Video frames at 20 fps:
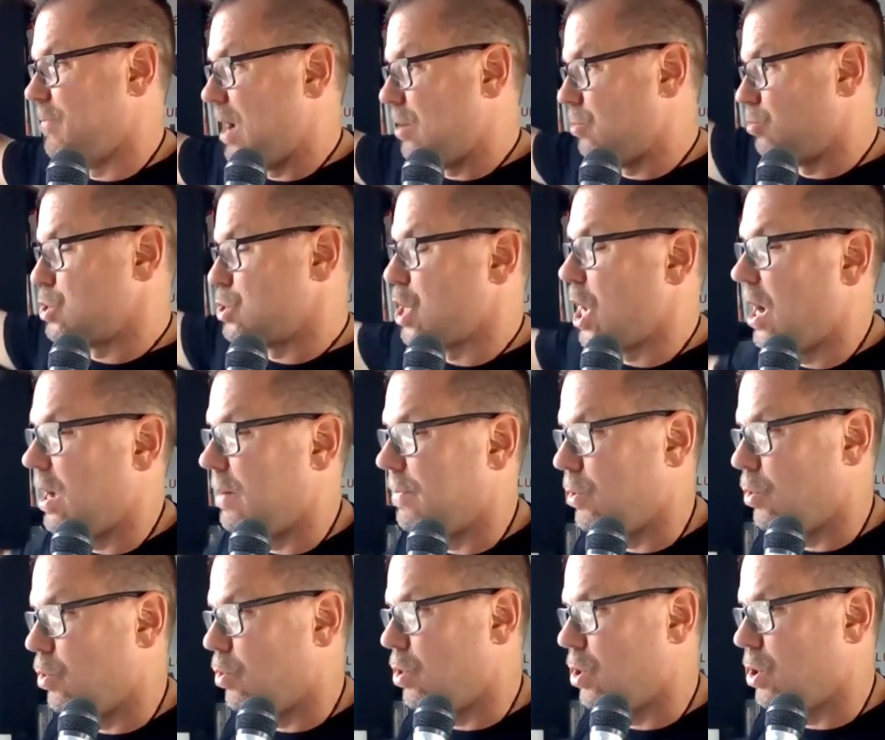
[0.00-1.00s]
my job
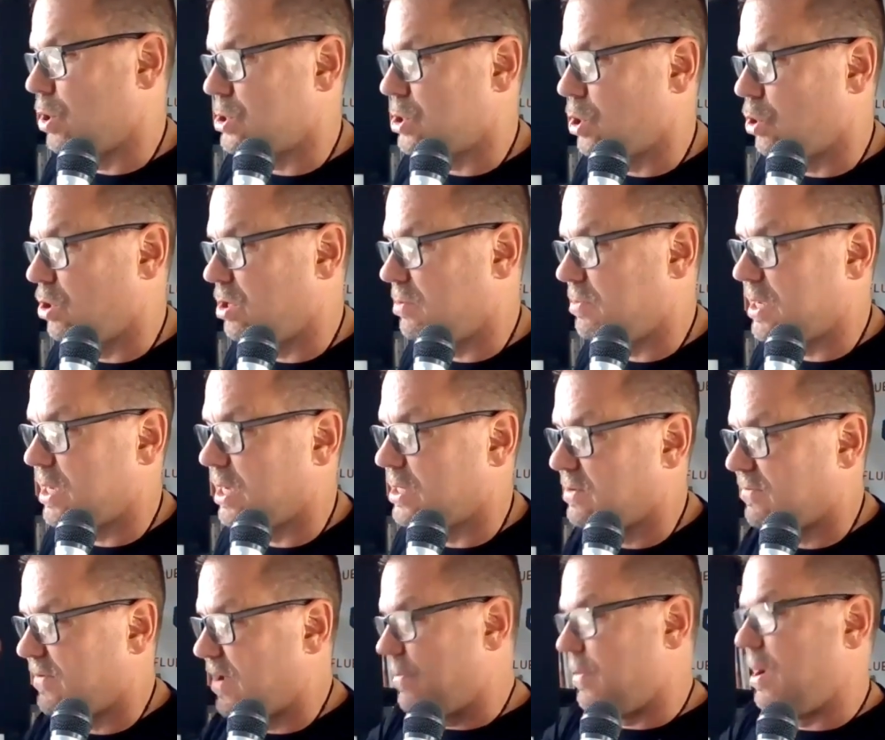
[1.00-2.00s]
or it's only
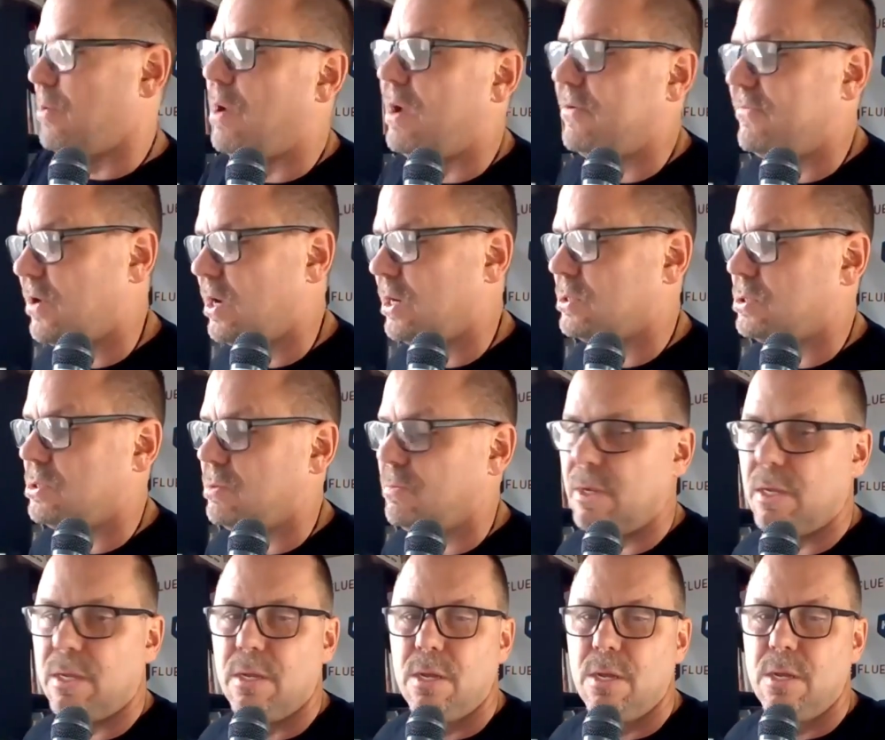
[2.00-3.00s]
because of how my wife talks to
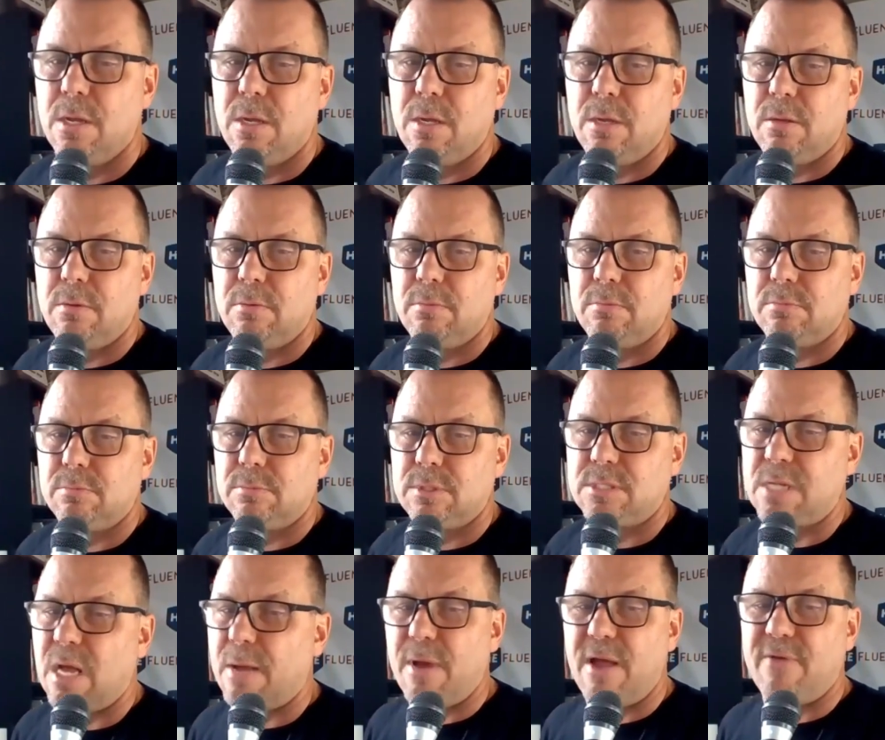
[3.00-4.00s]
me.
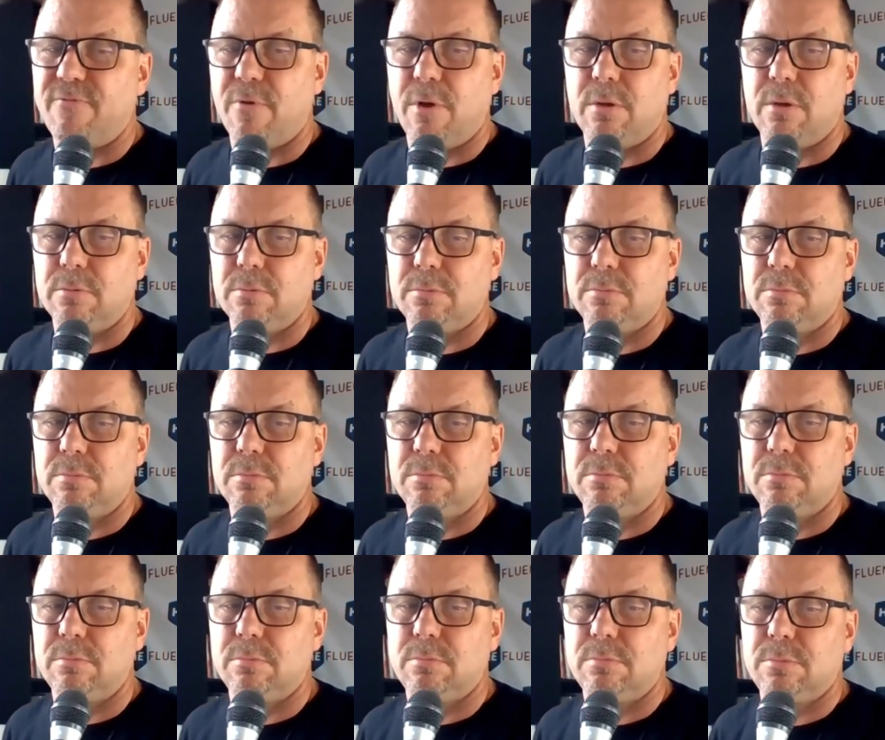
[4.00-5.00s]
It's not my fault.
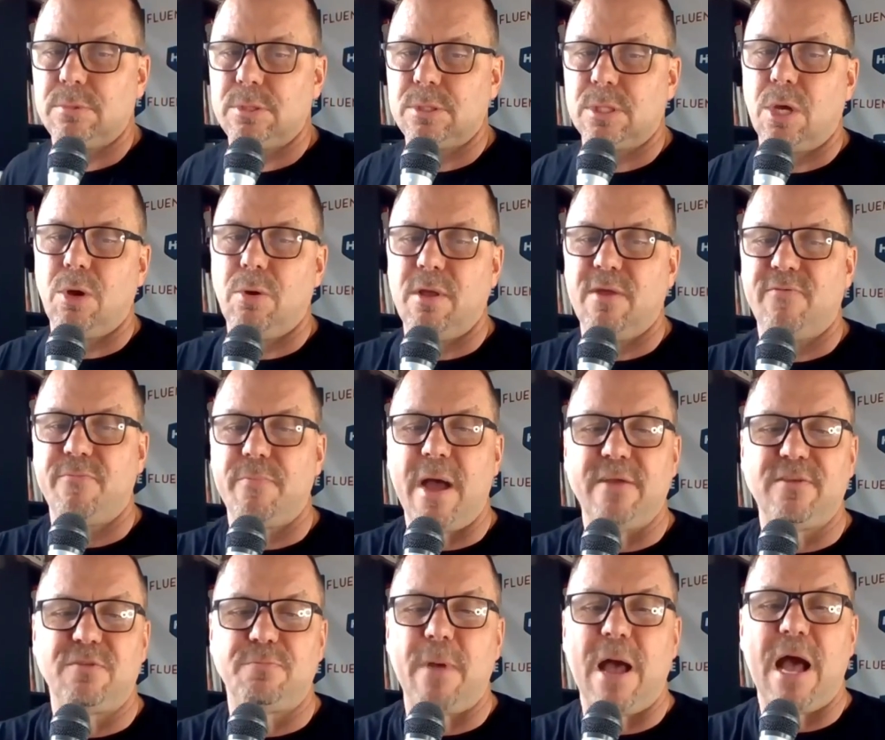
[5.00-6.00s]
So if
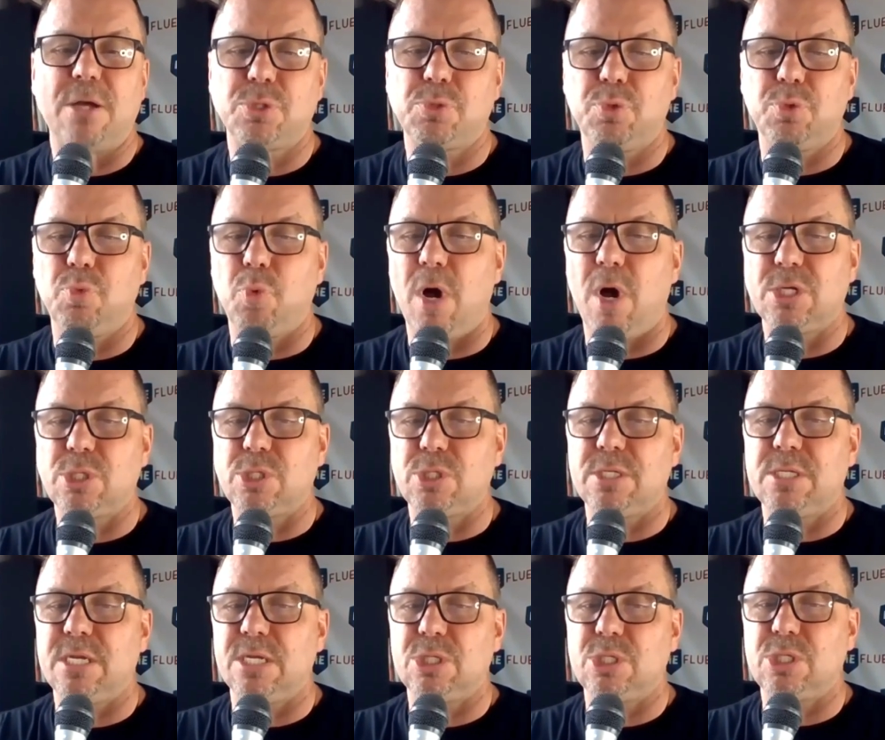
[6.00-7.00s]
my spouse would wash
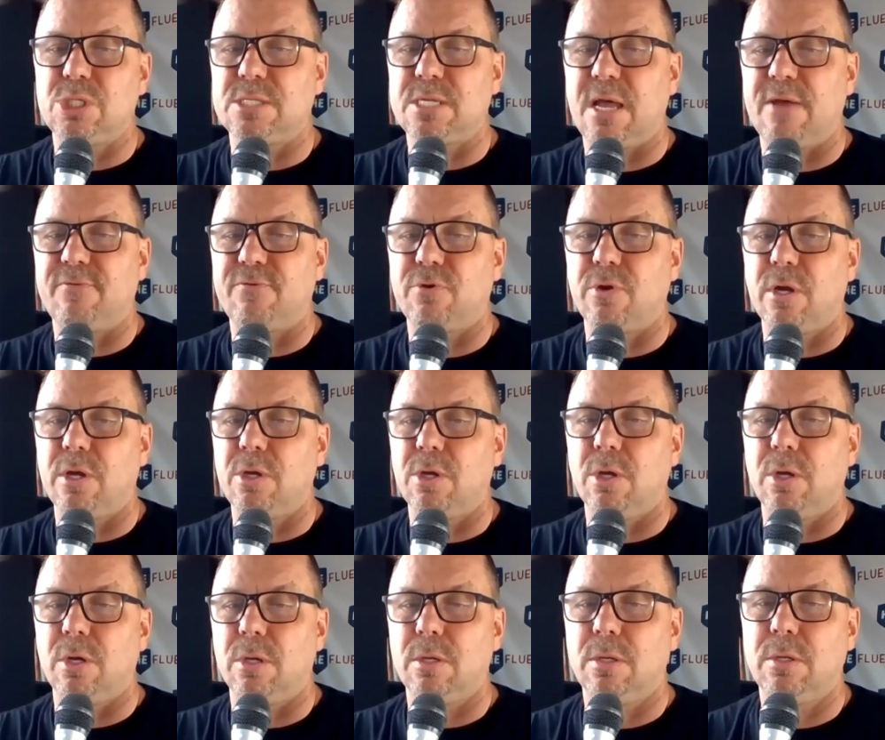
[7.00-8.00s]
the dishes after I
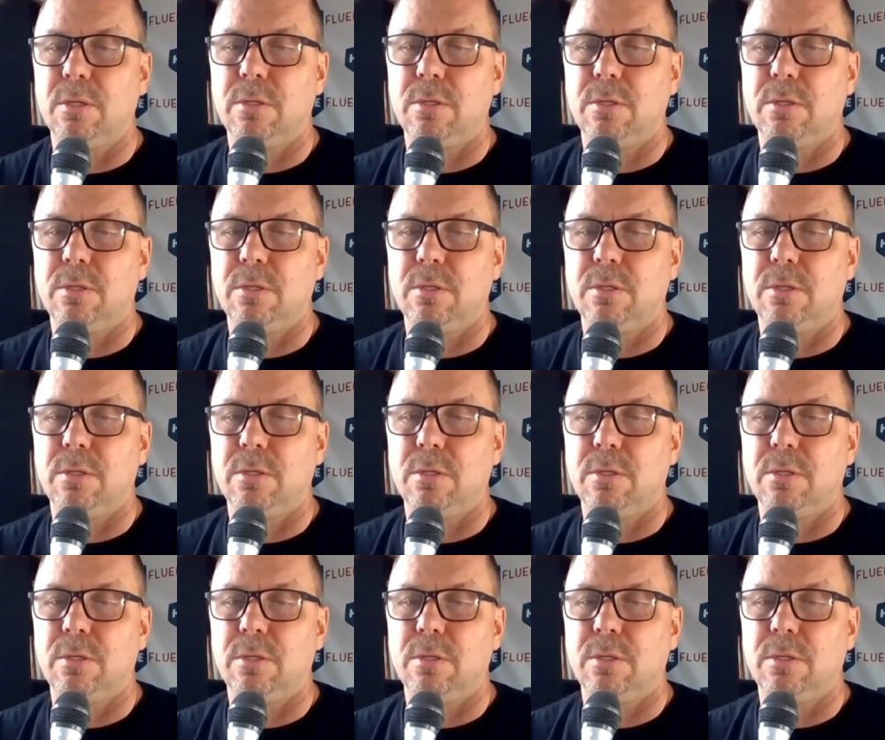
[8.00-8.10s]
cook,